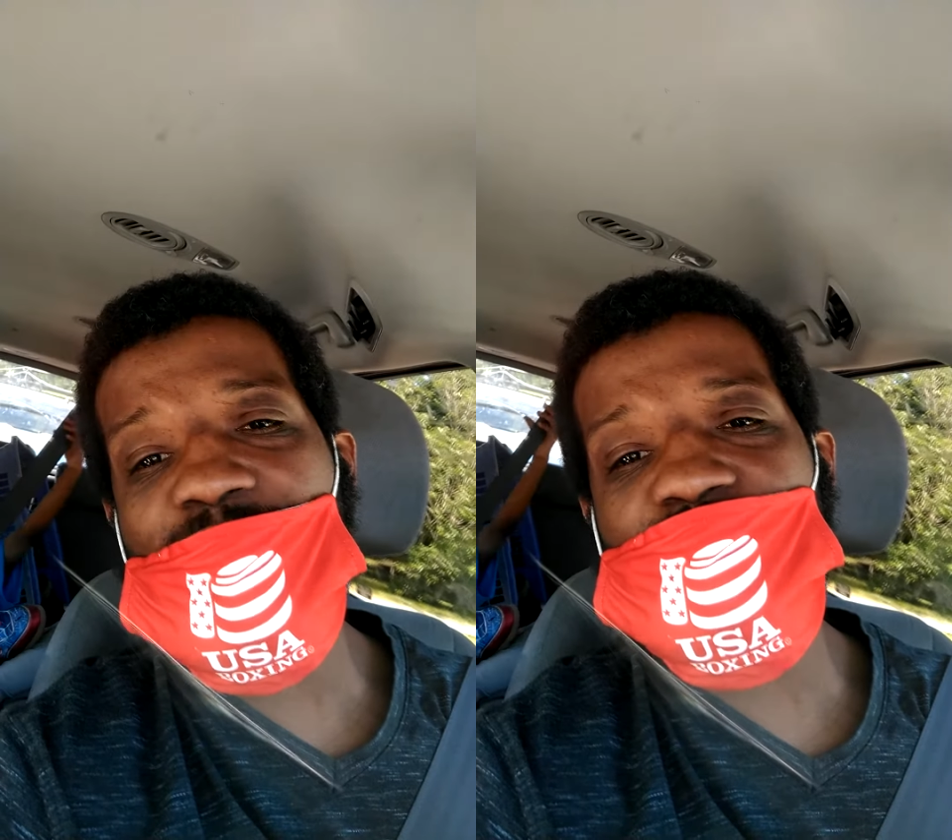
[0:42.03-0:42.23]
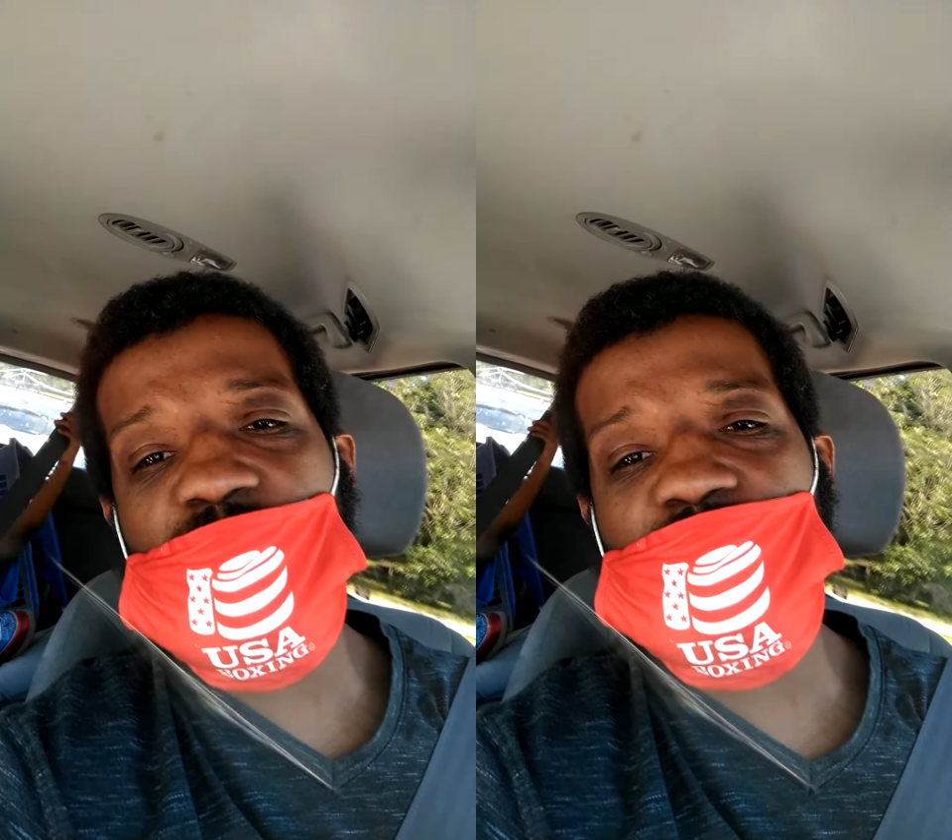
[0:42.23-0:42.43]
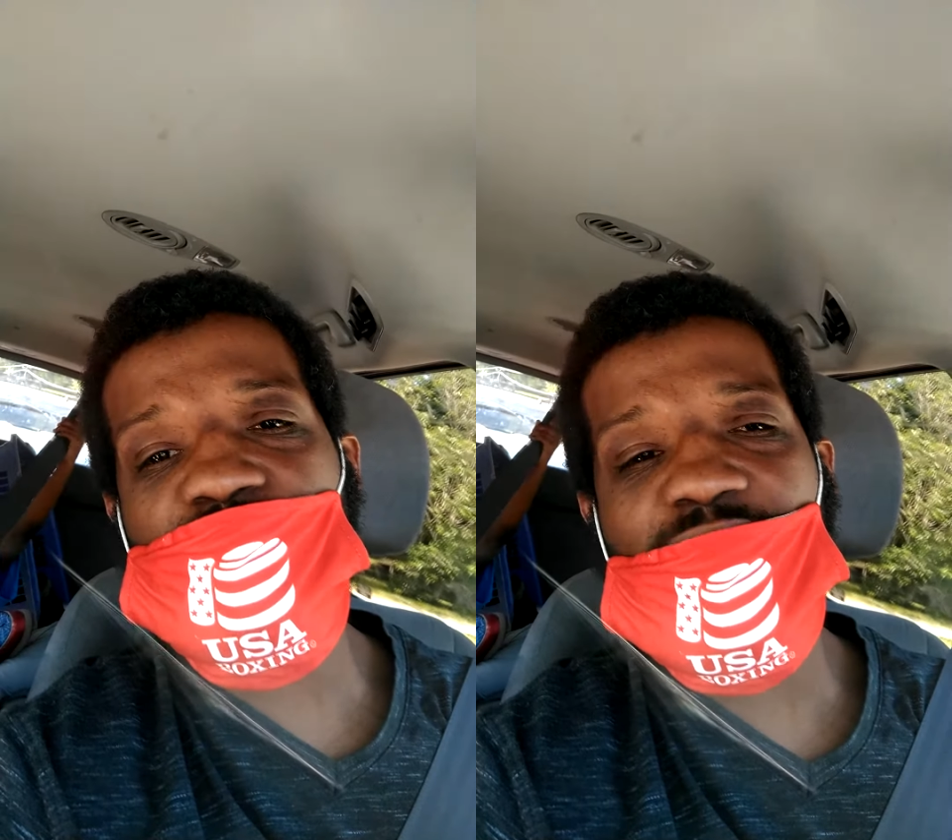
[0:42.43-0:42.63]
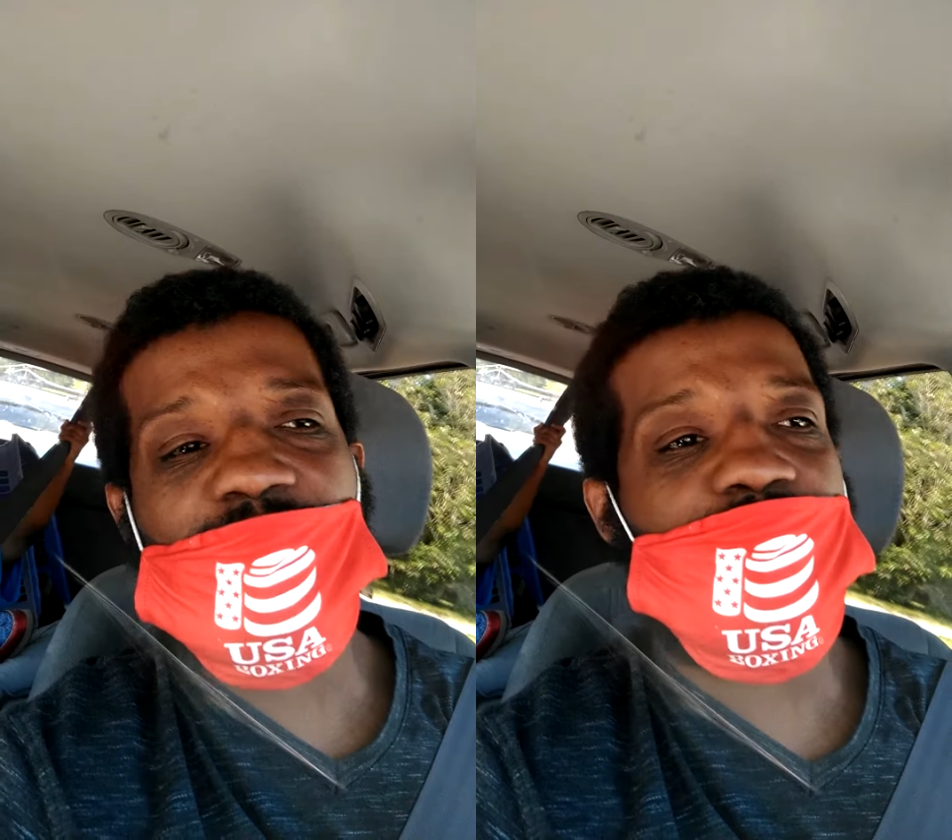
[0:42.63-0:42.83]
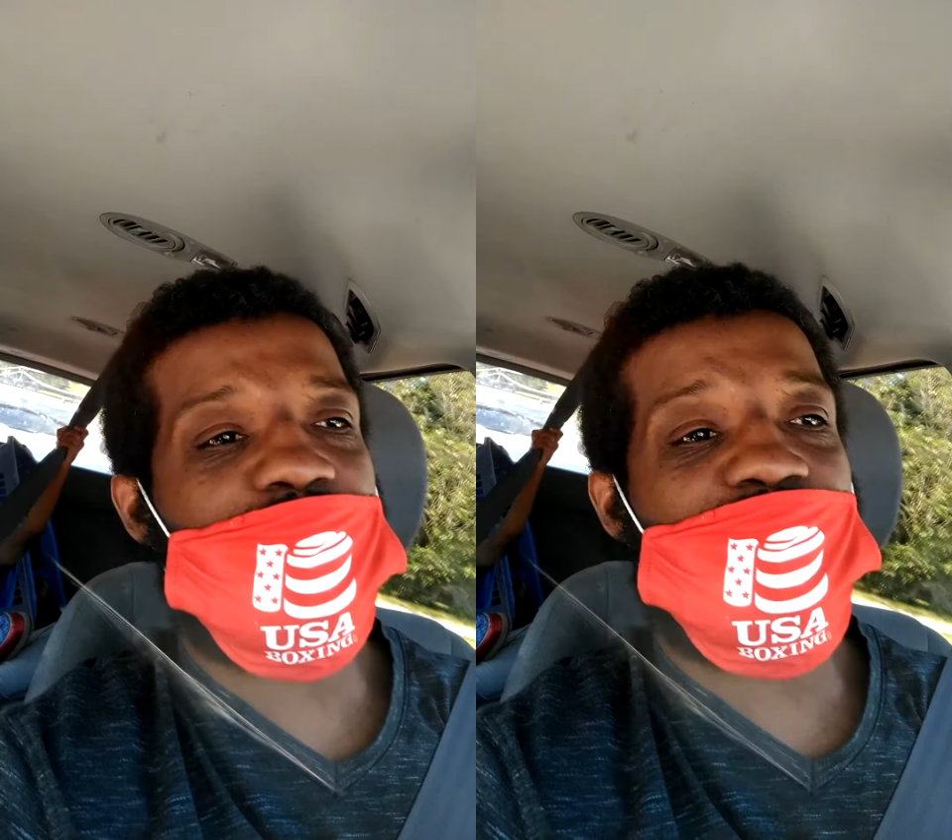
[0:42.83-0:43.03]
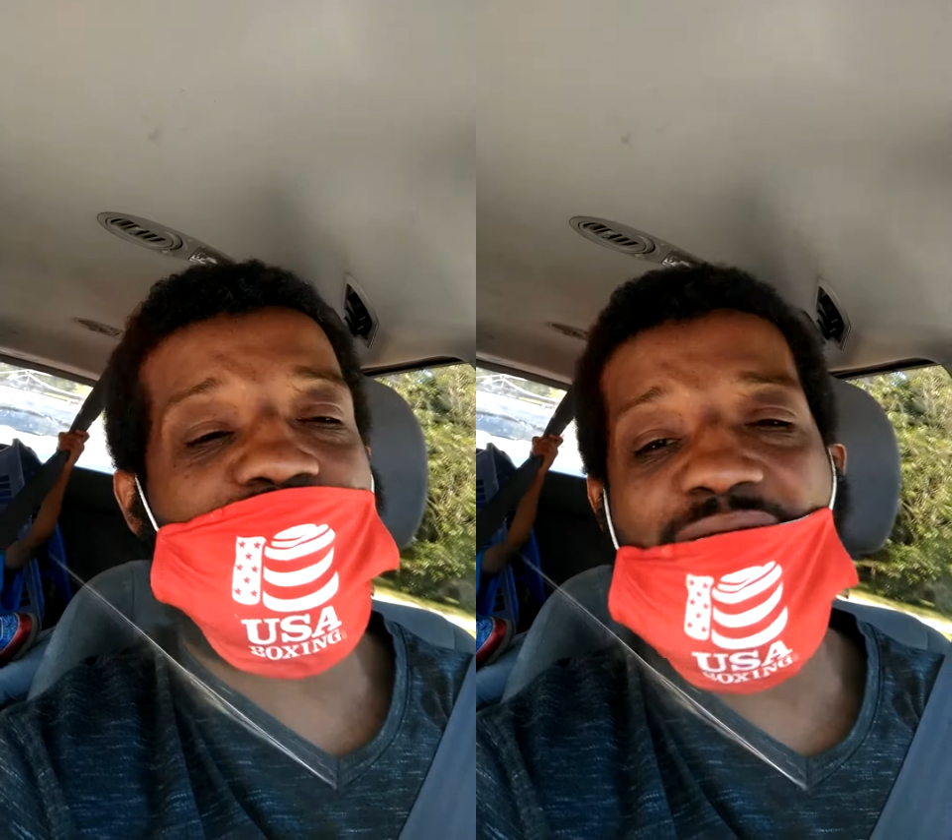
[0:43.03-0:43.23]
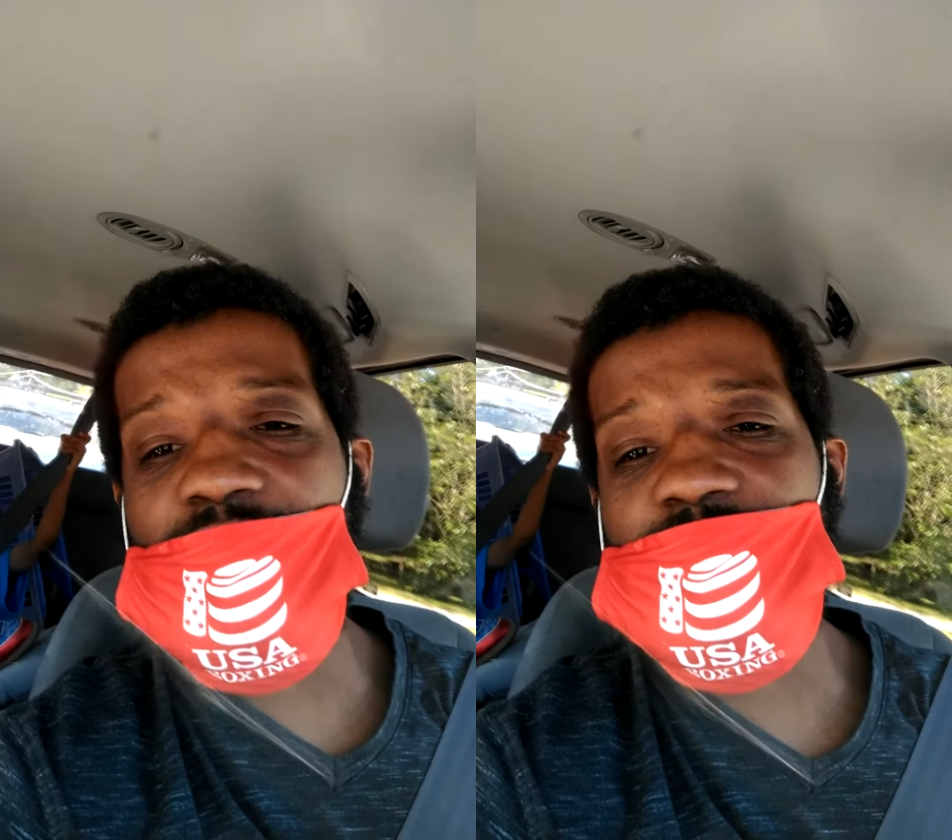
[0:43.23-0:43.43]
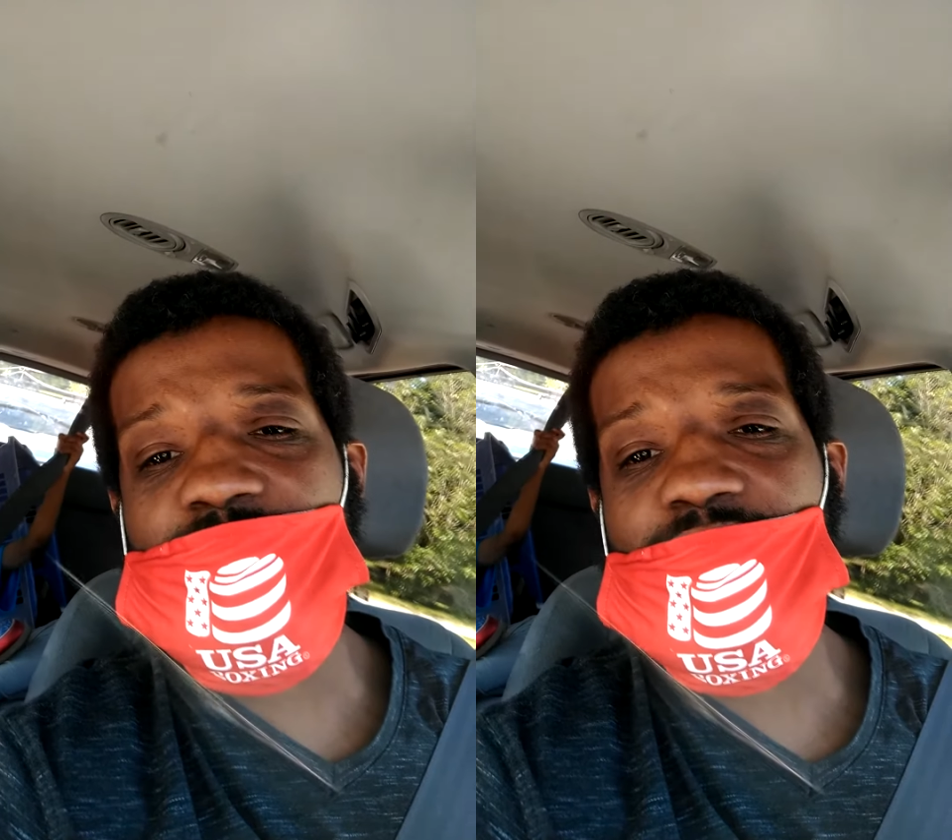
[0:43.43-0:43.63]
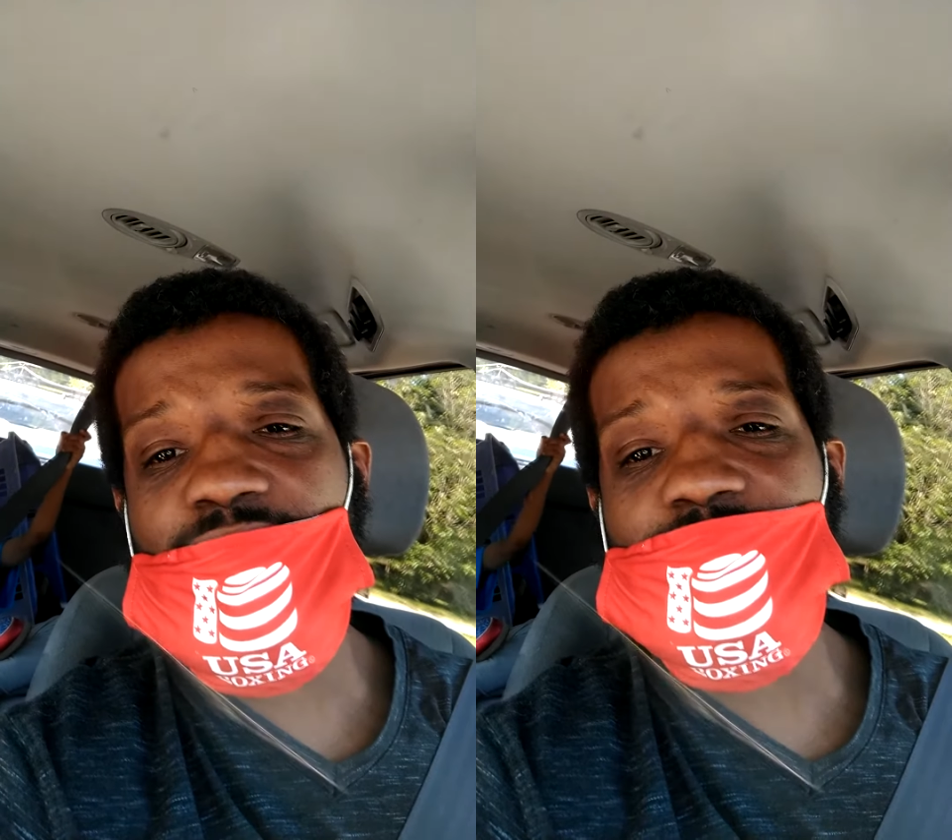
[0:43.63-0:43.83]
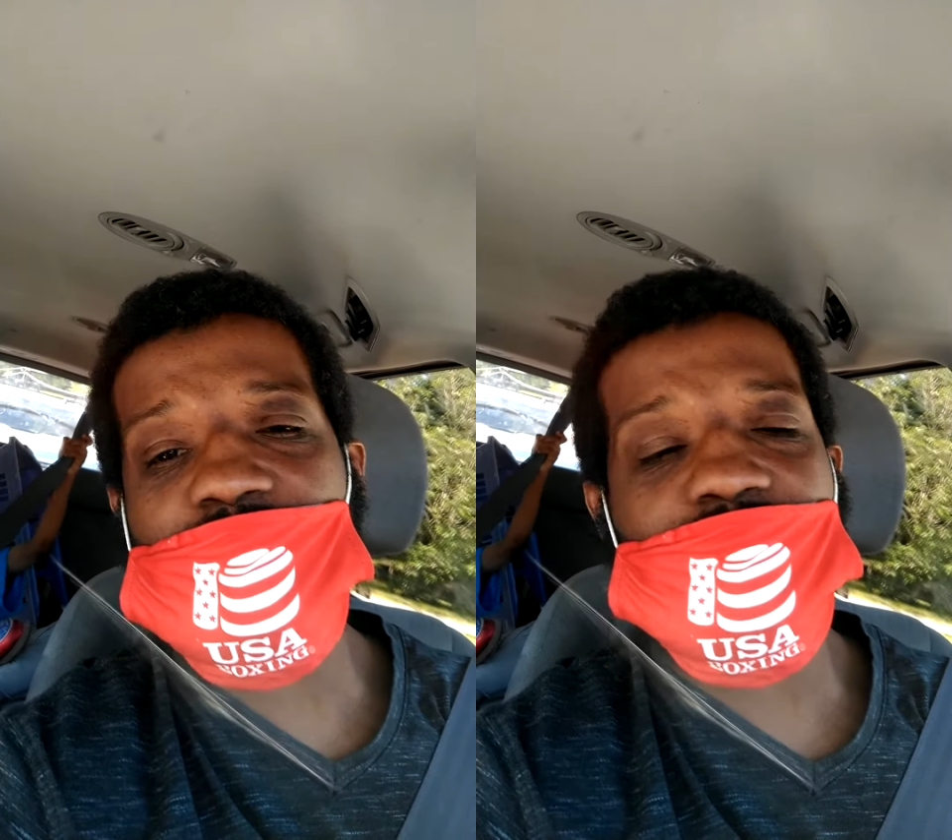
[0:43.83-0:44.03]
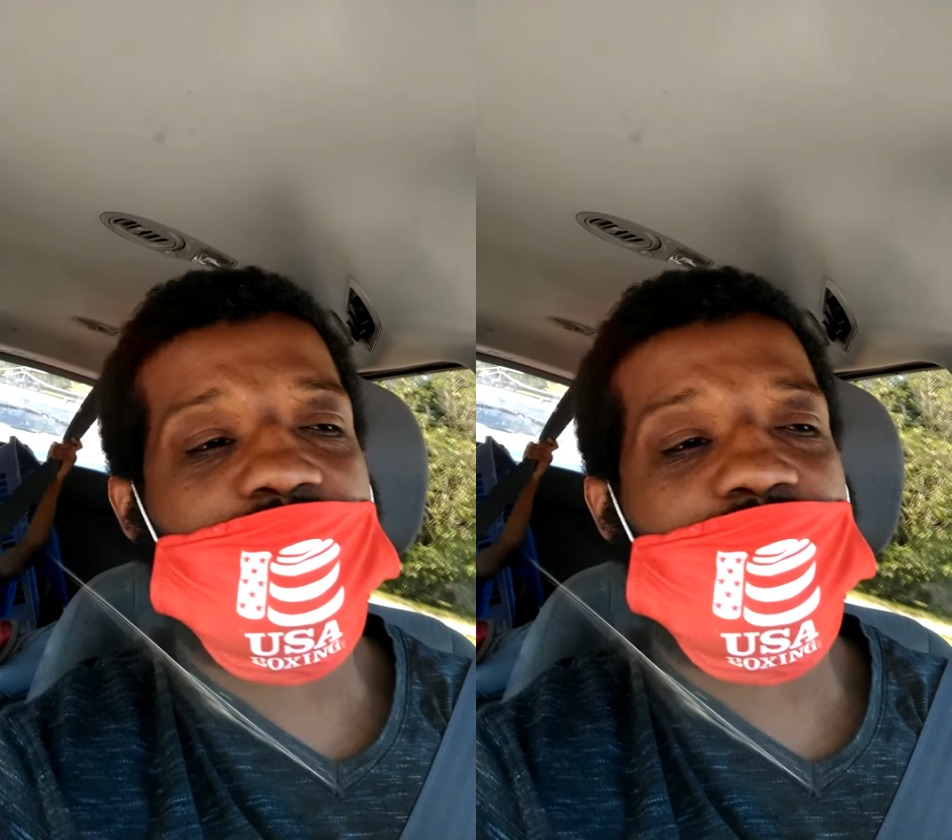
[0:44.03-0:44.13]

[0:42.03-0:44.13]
my first fight, it was $500.